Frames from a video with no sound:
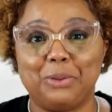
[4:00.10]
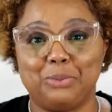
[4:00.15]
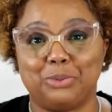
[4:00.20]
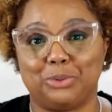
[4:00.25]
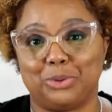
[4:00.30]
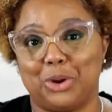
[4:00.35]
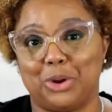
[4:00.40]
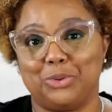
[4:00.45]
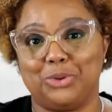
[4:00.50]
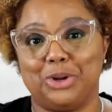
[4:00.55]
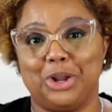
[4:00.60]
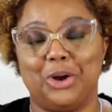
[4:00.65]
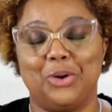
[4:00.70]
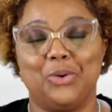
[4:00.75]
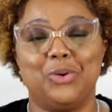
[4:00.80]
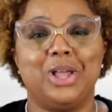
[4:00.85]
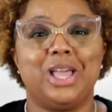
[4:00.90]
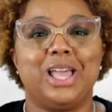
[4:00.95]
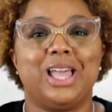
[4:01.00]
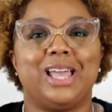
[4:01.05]
of people don't
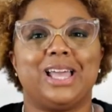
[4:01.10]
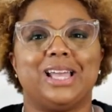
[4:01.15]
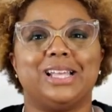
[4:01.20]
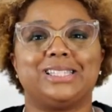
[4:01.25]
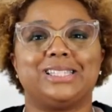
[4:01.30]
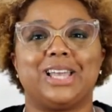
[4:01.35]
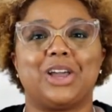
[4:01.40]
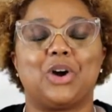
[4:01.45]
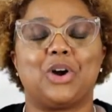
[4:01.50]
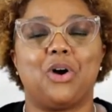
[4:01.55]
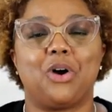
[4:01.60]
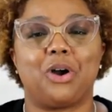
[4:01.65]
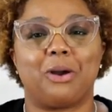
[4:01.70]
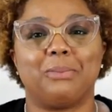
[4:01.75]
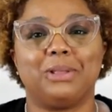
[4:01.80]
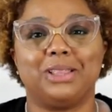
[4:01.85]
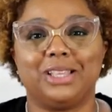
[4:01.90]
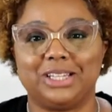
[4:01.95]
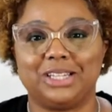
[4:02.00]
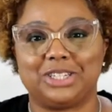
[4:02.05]
know is that
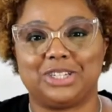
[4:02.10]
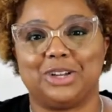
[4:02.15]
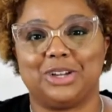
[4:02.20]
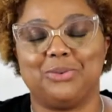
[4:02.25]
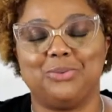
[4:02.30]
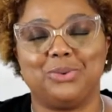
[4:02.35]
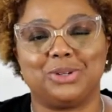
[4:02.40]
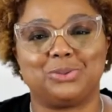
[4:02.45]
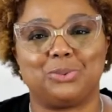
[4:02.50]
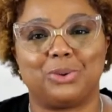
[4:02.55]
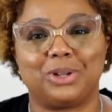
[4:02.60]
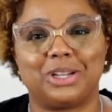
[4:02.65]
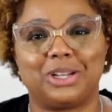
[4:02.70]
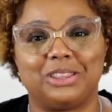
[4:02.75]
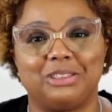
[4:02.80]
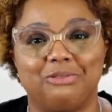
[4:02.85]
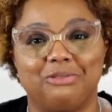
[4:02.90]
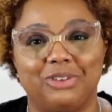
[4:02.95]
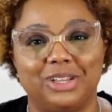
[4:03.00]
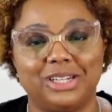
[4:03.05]
Carmelisha was one
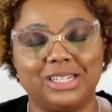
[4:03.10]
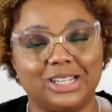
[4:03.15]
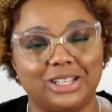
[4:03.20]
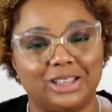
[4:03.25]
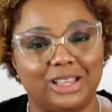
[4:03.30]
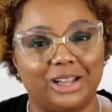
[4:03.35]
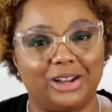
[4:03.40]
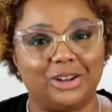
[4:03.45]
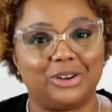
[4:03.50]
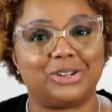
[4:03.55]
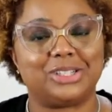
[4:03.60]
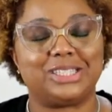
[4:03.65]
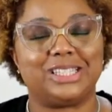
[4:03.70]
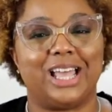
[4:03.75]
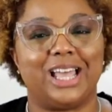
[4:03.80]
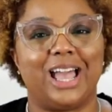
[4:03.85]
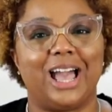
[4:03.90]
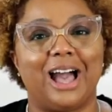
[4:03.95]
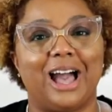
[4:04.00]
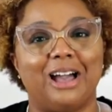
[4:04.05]
of the ventilators
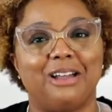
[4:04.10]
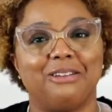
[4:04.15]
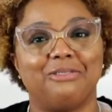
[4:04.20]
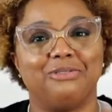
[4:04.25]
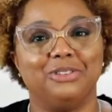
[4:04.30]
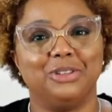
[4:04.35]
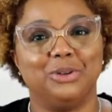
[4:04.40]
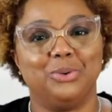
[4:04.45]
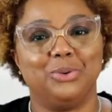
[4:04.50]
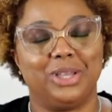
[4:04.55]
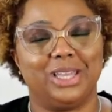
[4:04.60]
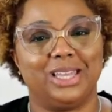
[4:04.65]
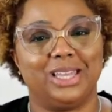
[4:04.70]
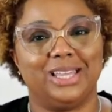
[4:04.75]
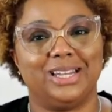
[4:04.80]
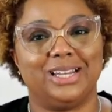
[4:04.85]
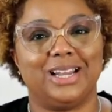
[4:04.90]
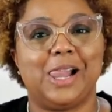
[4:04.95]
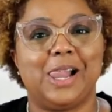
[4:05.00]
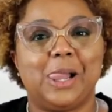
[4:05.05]
that I flew
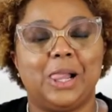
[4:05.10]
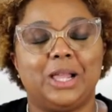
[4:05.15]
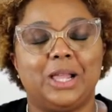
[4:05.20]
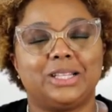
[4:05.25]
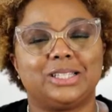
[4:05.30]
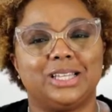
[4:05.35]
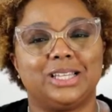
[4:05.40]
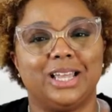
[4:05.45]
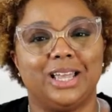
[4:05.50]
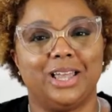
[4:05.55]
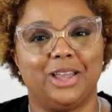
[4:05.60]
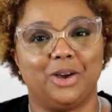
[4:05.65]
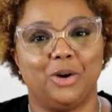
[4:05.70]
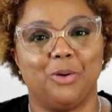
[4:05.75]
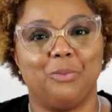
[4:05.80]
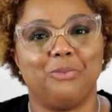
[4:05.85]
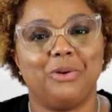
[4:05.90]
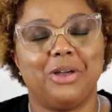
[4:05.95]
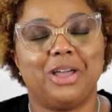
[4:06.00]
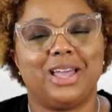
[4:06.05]
in to
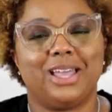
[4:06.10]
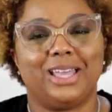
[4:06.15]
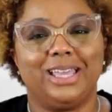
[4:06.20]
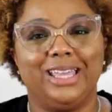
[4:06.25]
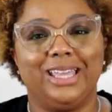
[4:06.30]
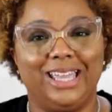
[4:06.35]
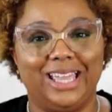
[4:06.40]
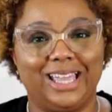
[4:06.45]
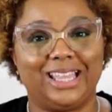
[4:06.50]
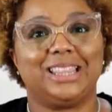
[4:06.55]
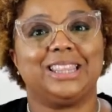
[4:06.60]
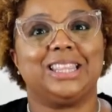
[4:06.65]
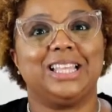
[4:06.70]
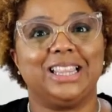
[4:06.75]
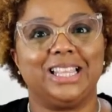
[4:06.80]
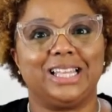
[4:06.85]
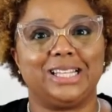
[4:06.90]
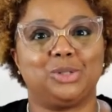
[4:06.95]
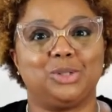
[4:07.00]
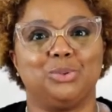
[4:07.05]
help get
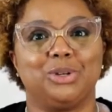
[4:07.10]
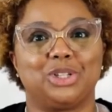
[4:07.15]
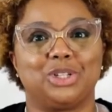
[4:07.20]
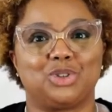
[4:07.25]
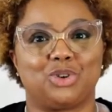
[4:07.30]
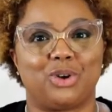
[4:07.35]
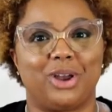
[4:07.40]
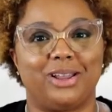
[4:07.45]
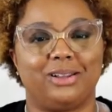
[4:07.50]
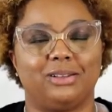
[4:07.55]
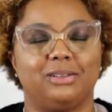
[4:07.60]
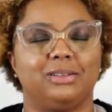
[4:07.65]
the Lace Wig